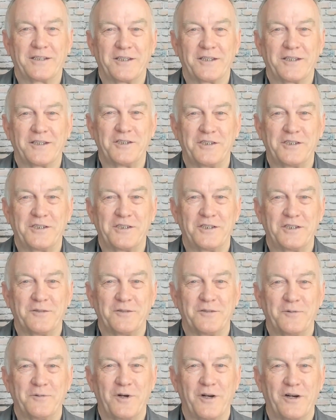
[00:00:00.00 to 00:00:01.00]
a
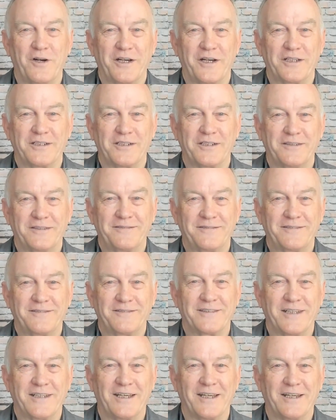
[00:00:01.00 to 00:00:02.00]
decision right
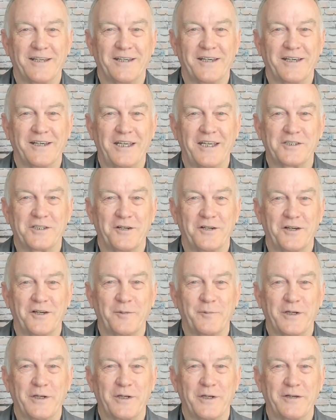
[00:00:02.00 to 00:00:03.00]
each
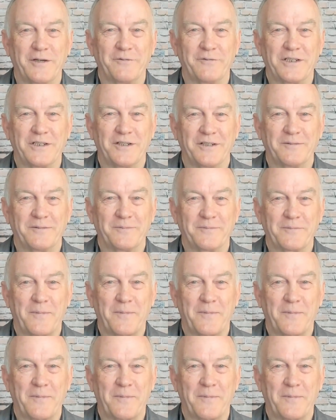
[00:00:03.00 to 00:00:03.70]
time and every time?